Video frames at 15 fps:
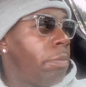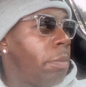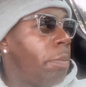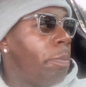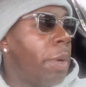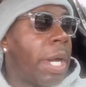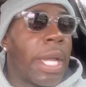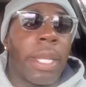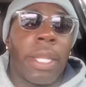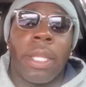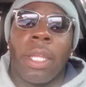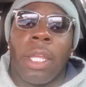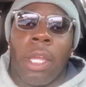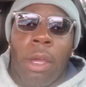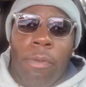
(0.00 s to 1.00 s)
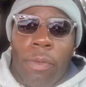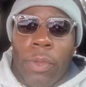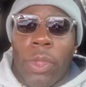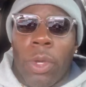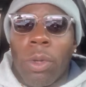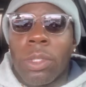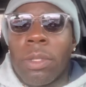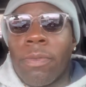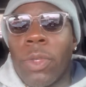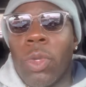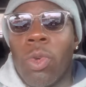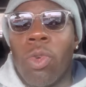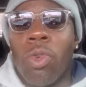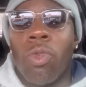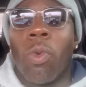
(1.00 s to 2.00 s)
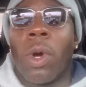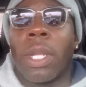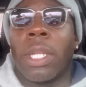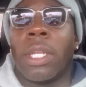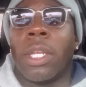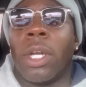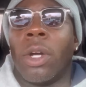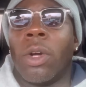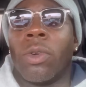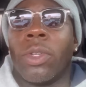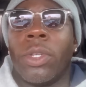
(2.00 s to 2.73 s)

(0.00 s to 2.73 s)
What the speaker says: But for those of you who want to know,